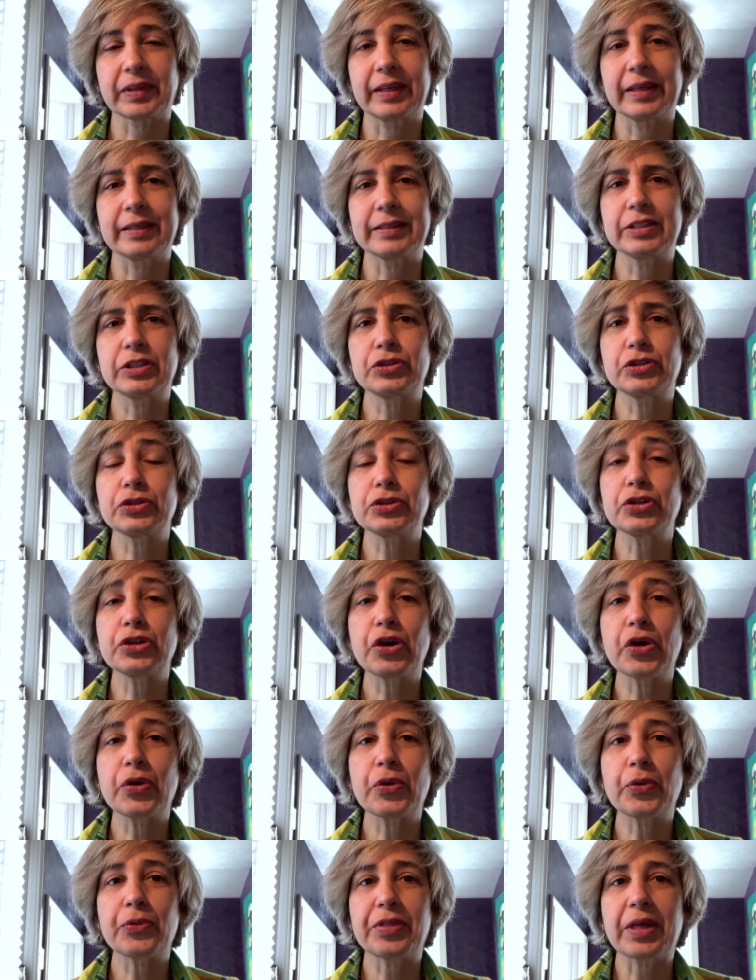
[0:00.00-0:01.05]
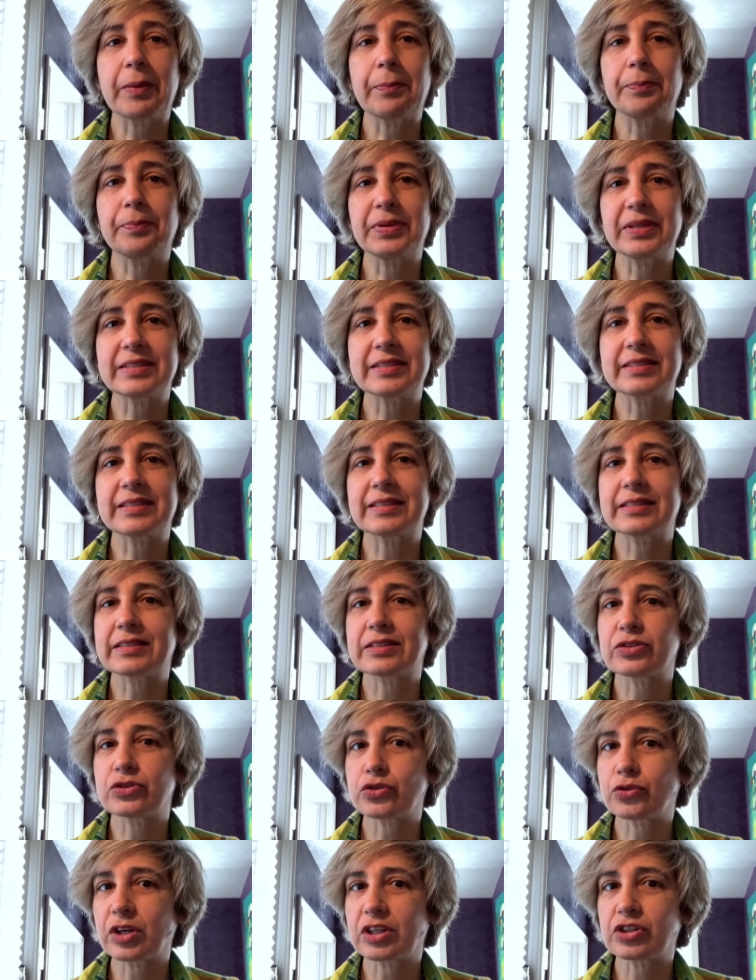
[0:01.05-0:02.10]
Did you know that business
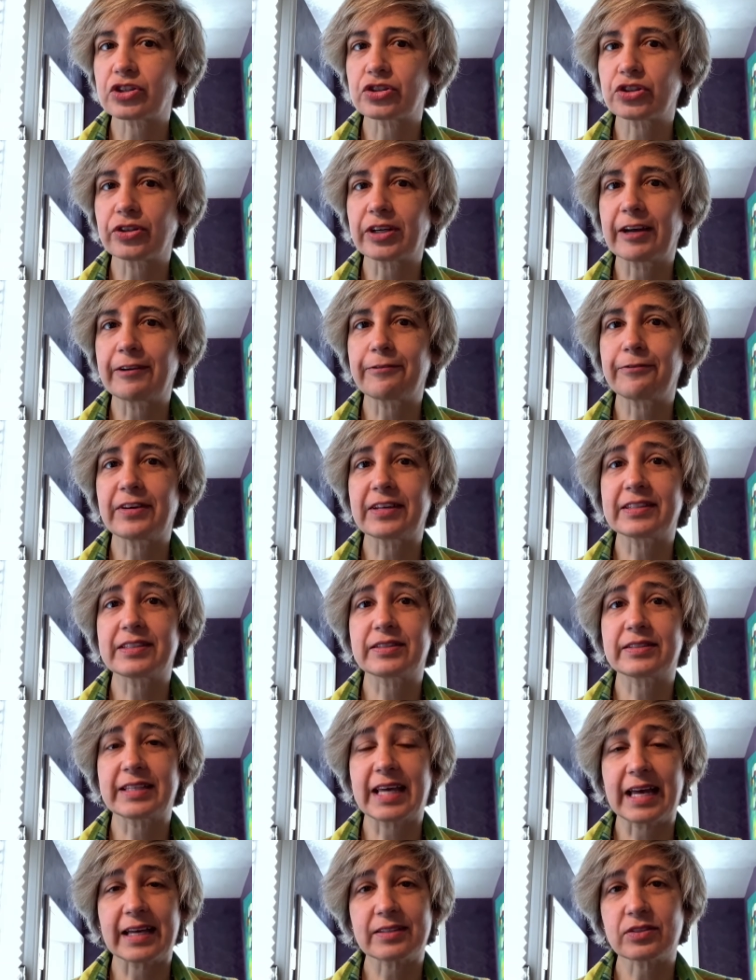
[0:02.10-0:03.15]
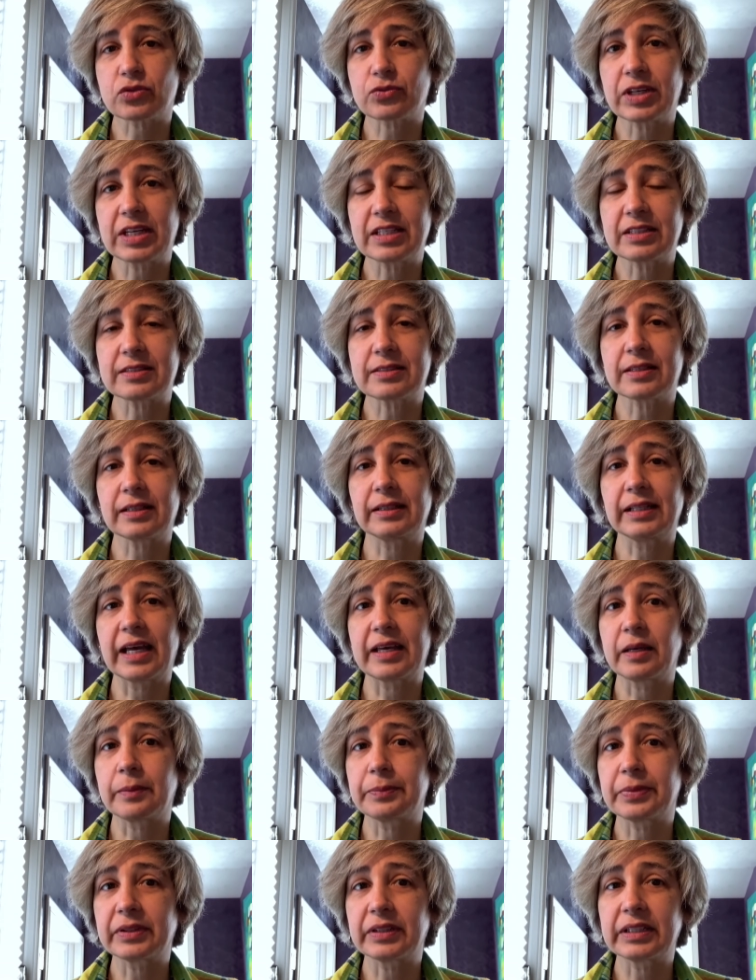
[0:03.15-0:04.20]
structure affects tax rates,
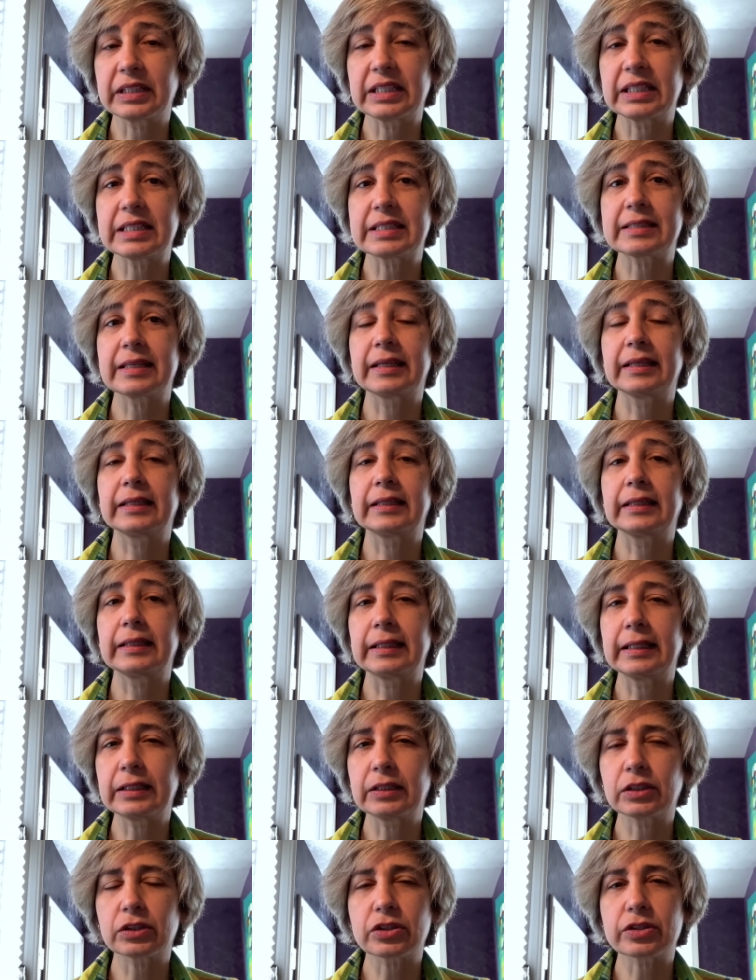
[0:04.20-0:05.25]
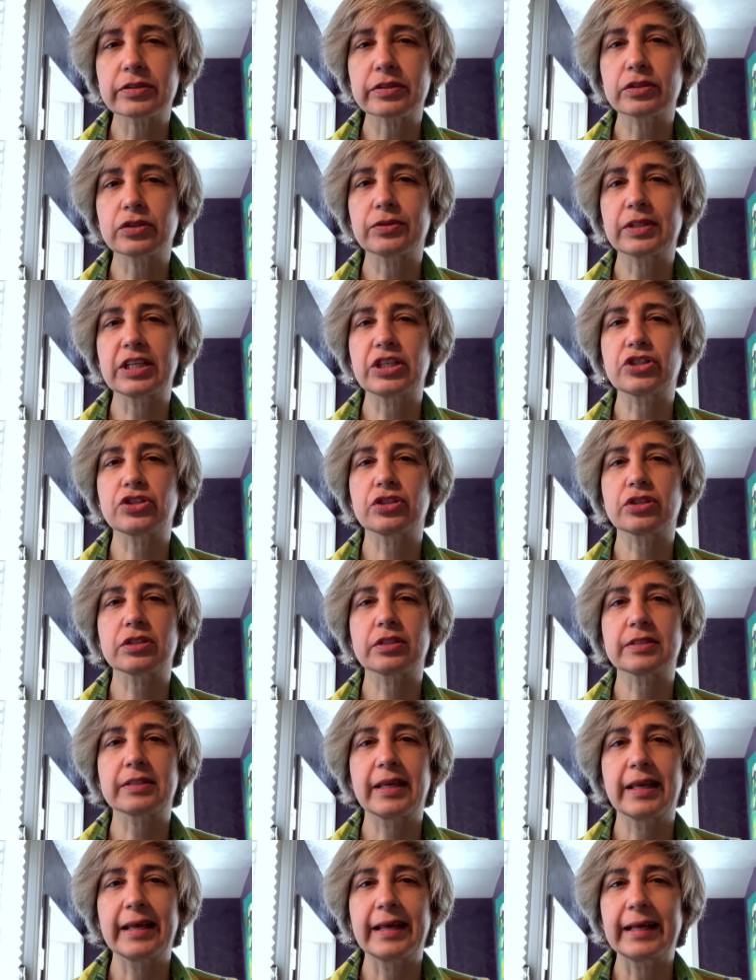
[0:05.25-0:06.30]
liabilities, legal
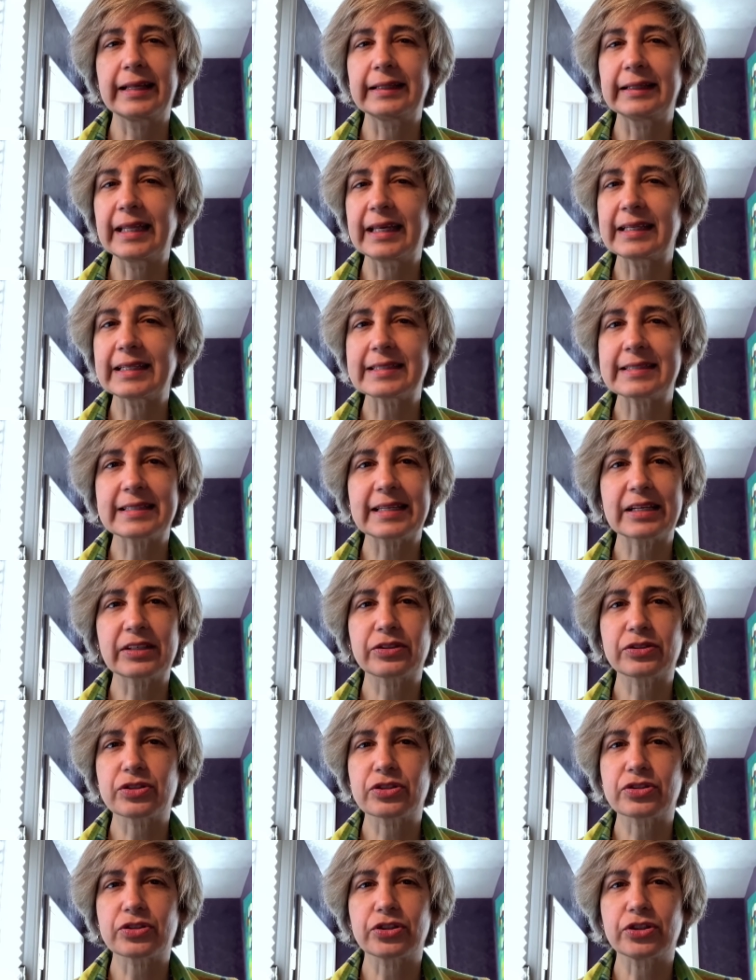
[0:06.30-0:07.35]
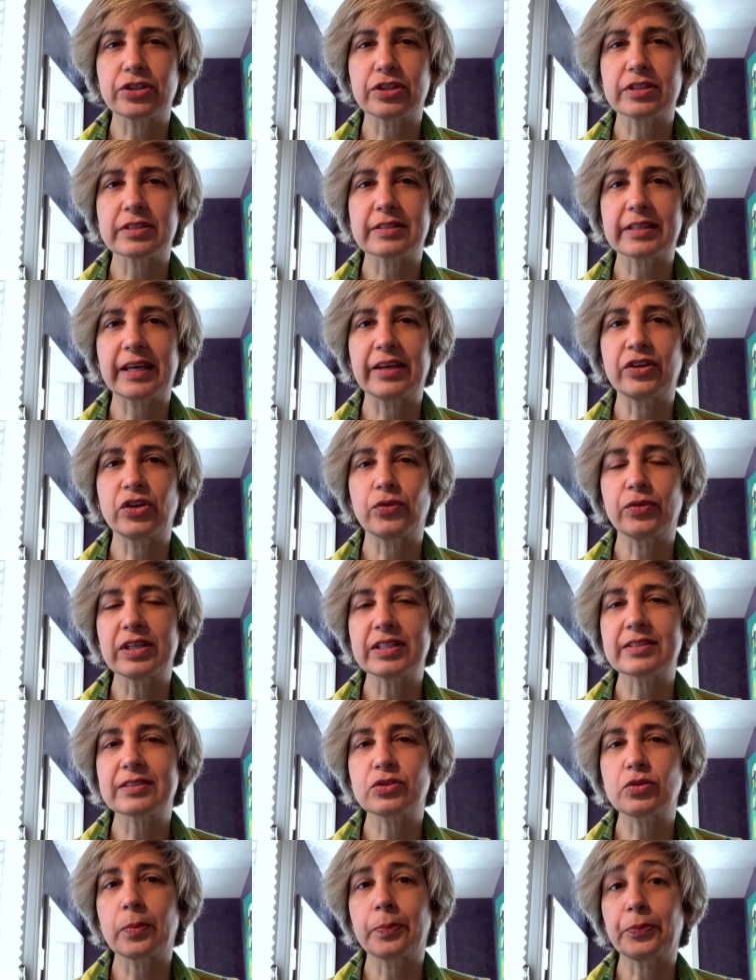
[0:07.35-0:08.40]
considerations, legacy and concerns, and
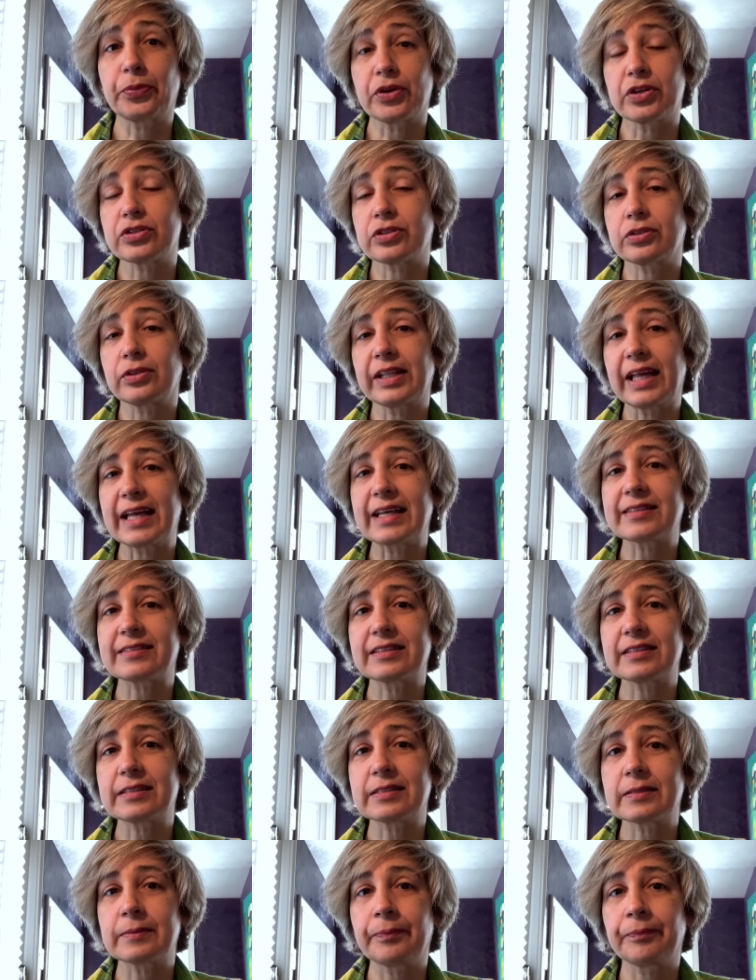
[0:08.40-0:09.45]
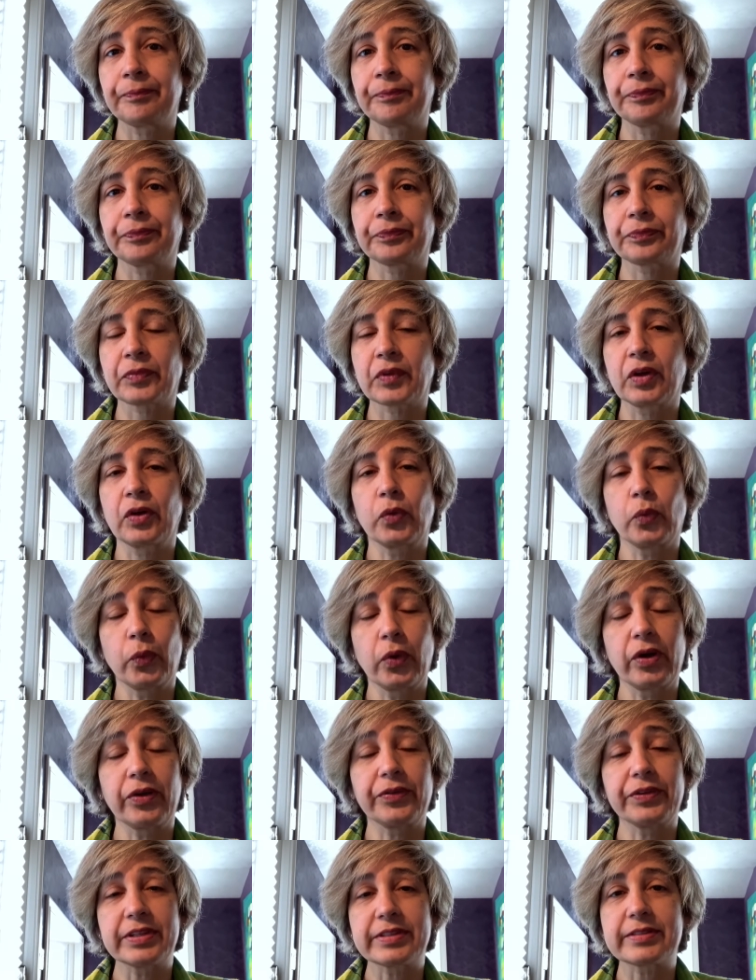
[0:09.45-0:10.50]
risk to personal assets?
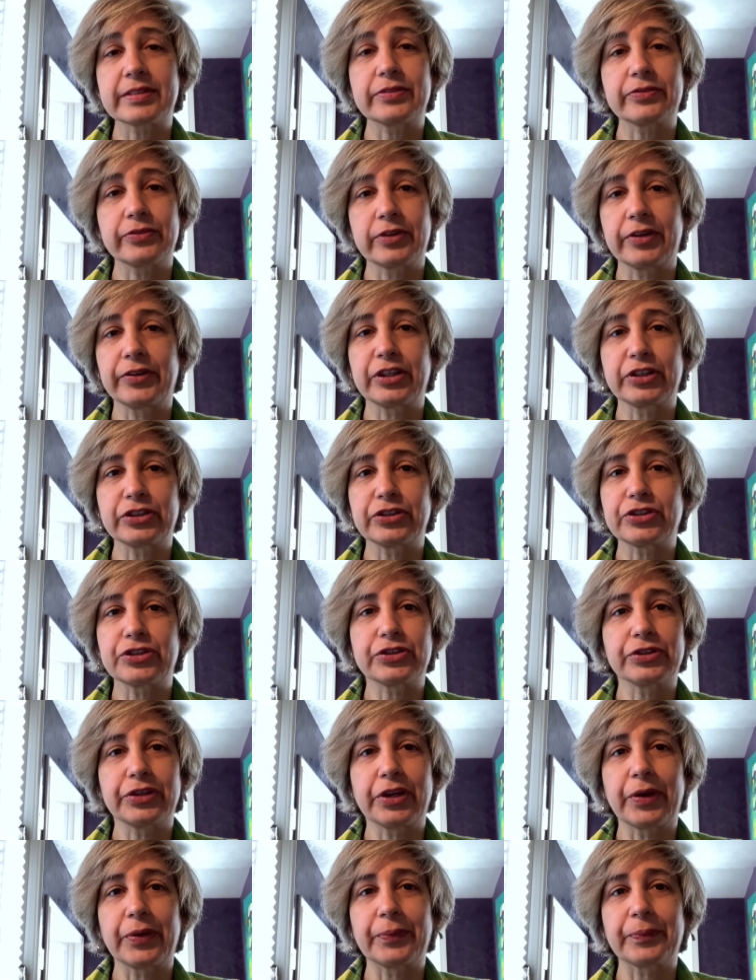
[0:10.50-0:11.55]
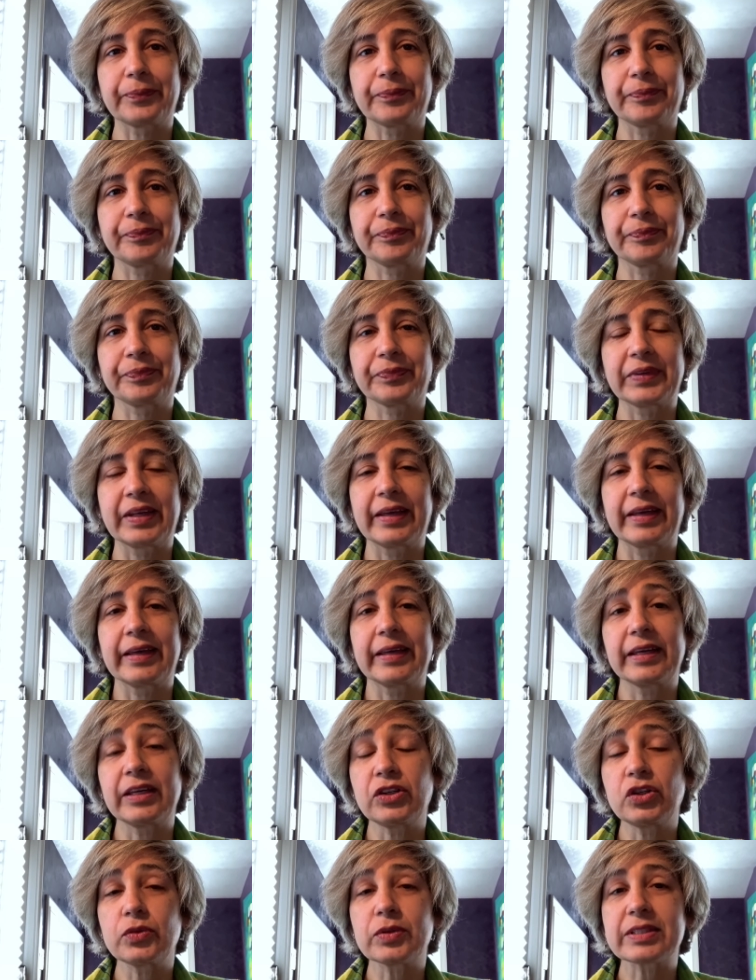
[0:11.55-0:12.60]
Well, this is very good to know.
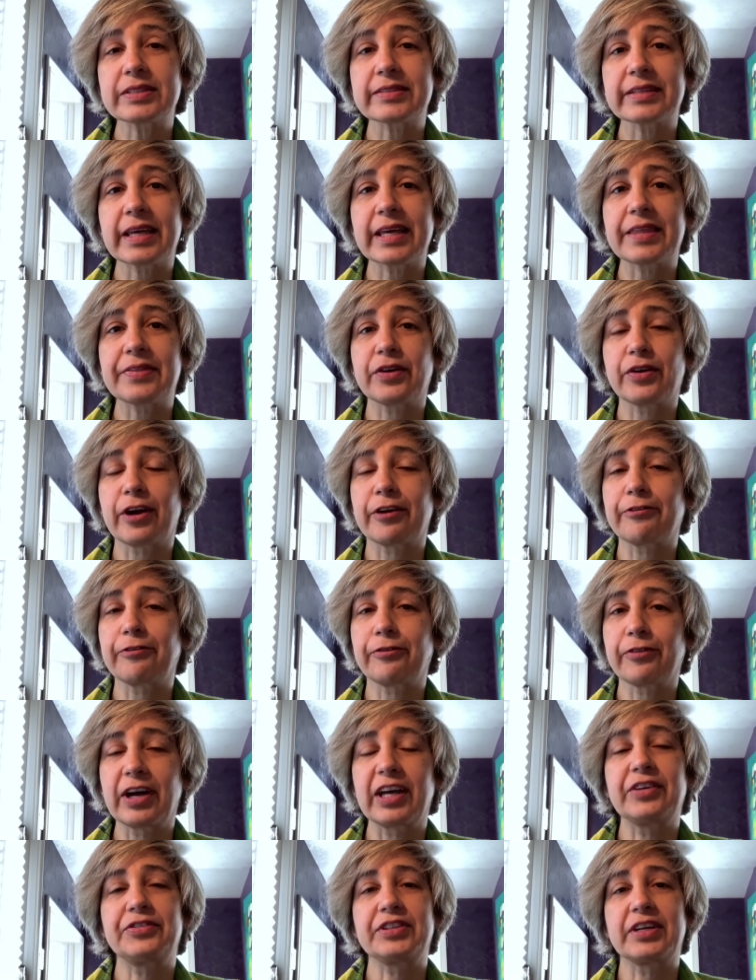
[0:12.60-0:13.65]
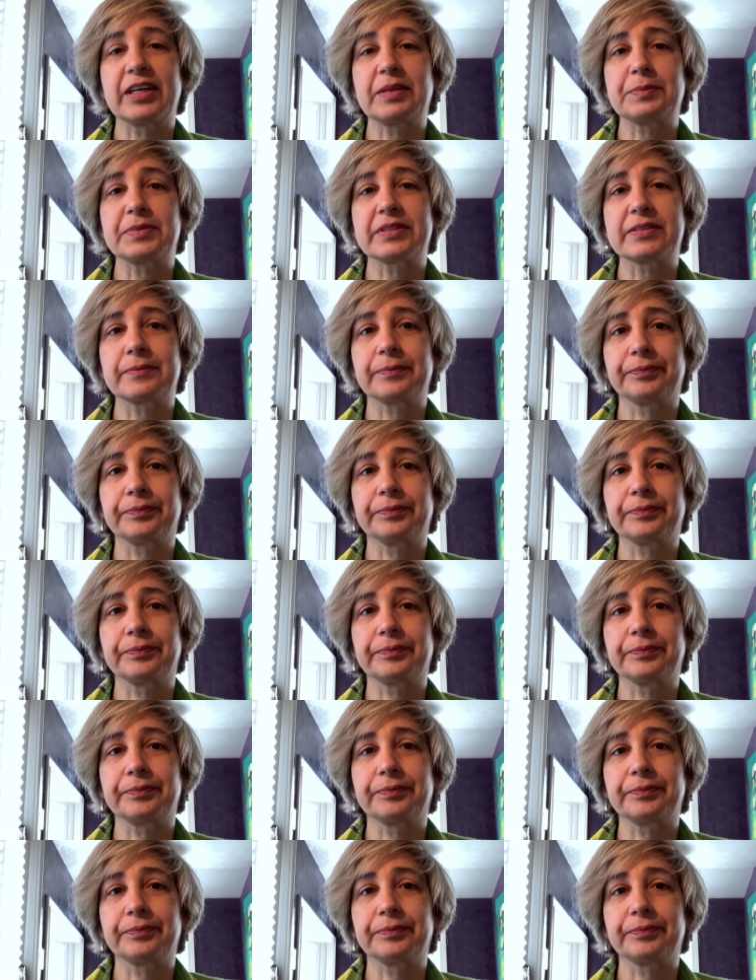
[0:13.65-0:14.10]
In USA, there are 5 types.